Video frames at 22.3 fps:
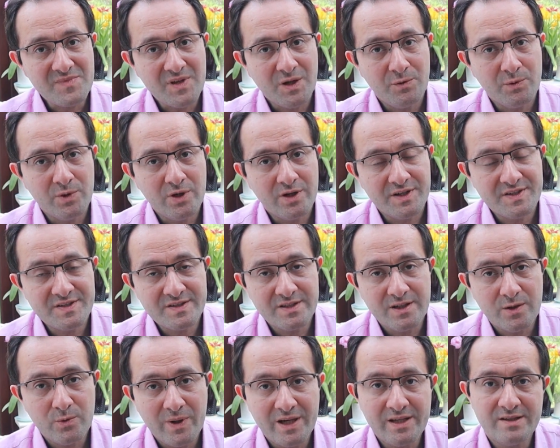we are
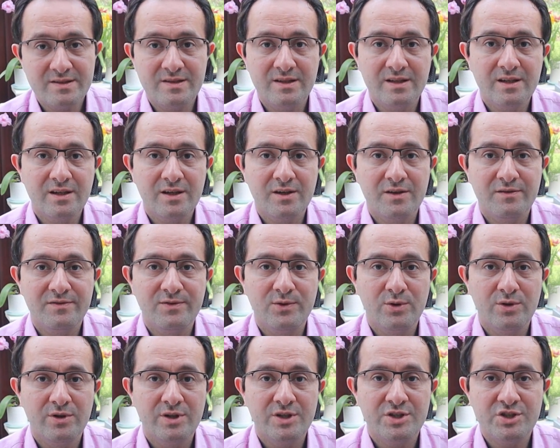still waiting
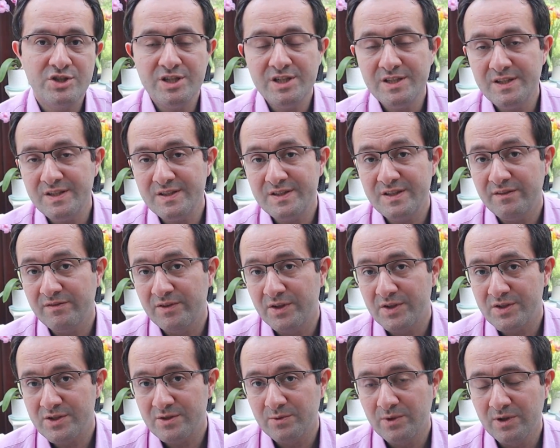for GDC,
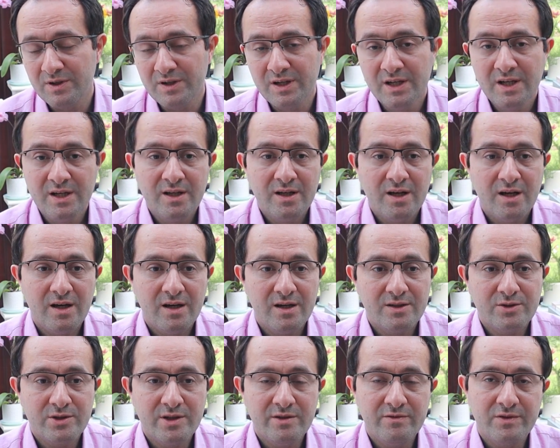first of all,
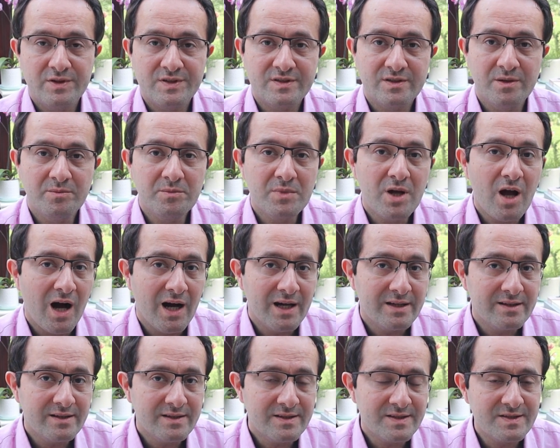to give us some
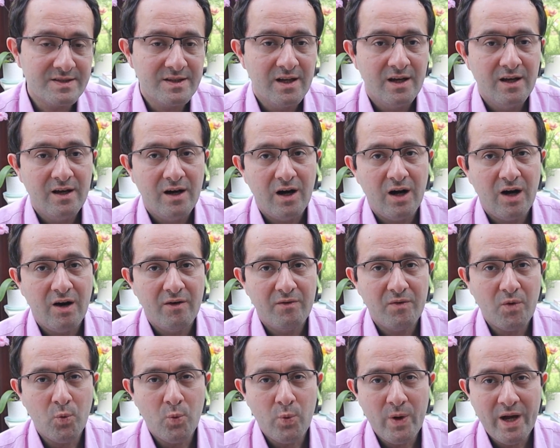guidance
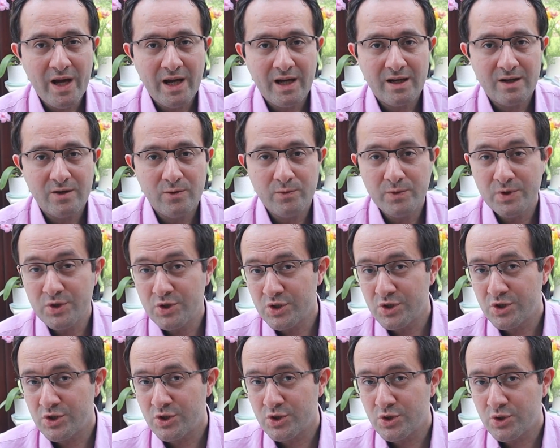of where we
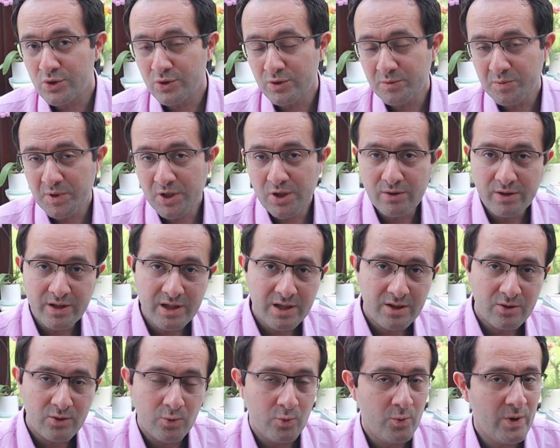should be
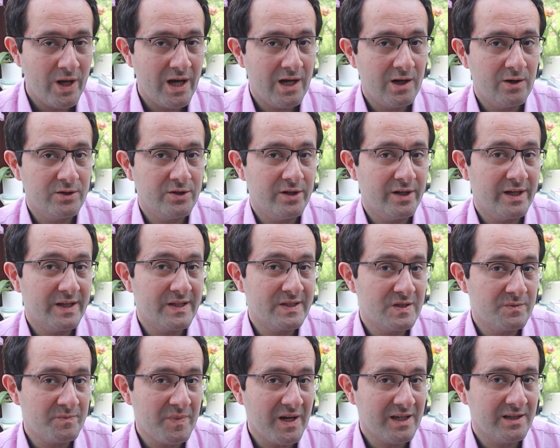going or where they're
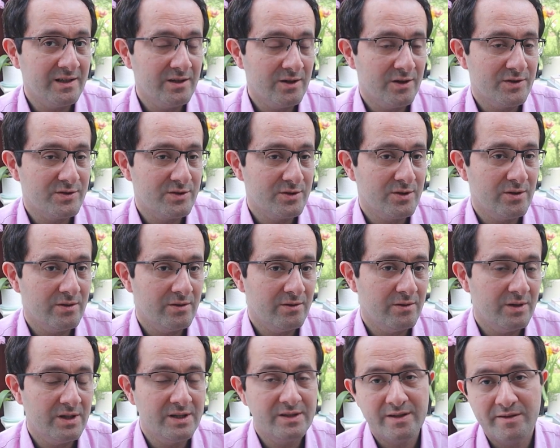expecting us to
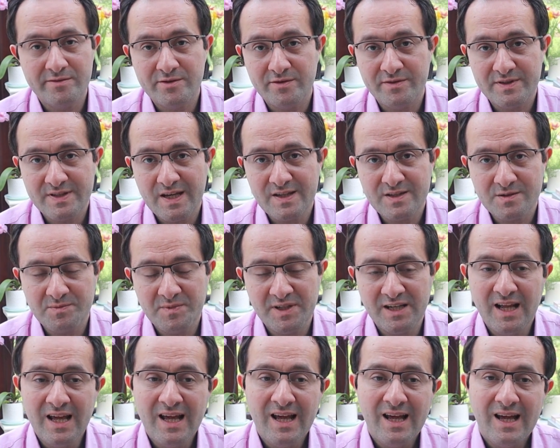go in terms of
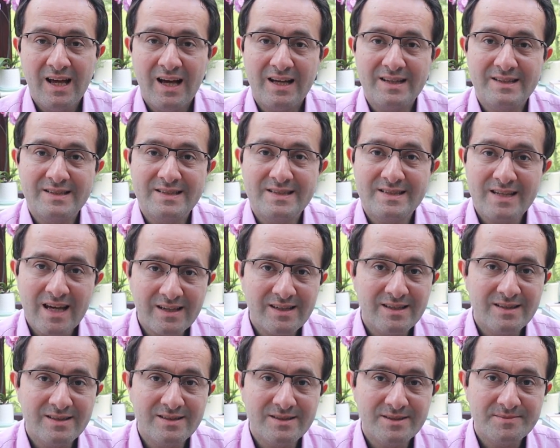assessment. And
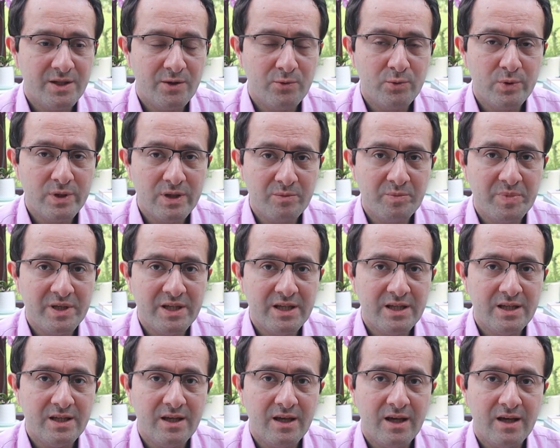second, there will
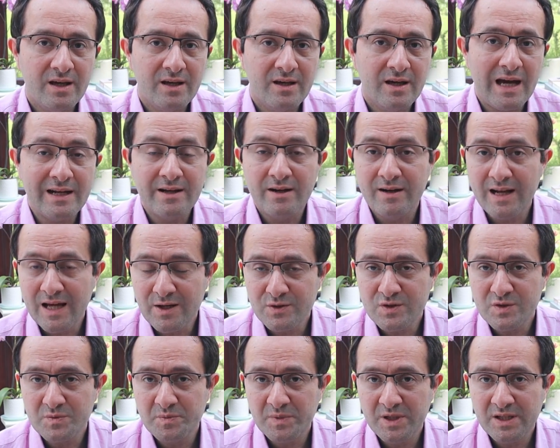be an
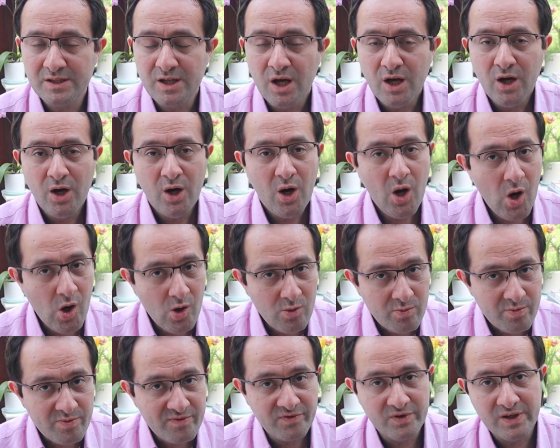announcement,
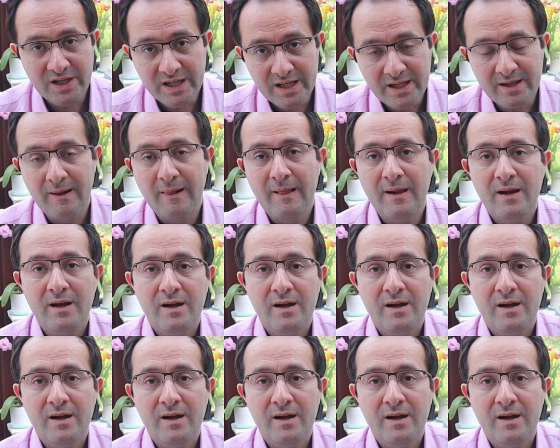hopefully